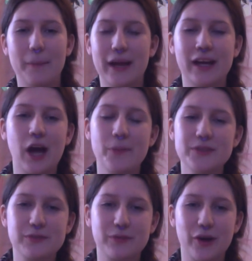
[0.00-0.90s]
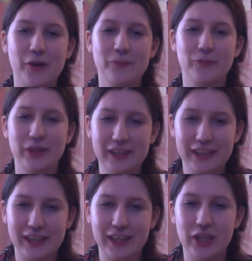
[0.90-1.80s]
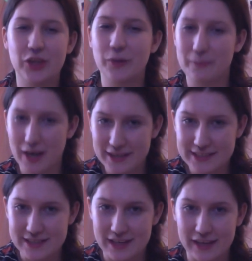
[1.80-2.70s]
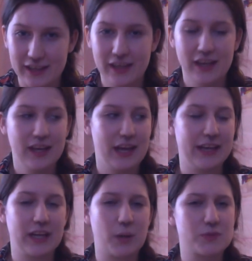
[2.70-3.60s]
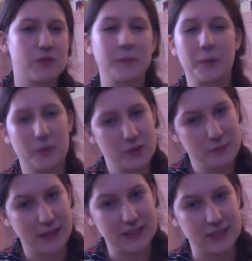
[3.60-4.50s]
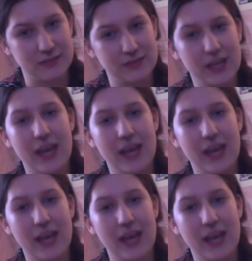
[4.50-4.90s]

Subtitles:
It comes from really your mindset, and it comes from your perspective.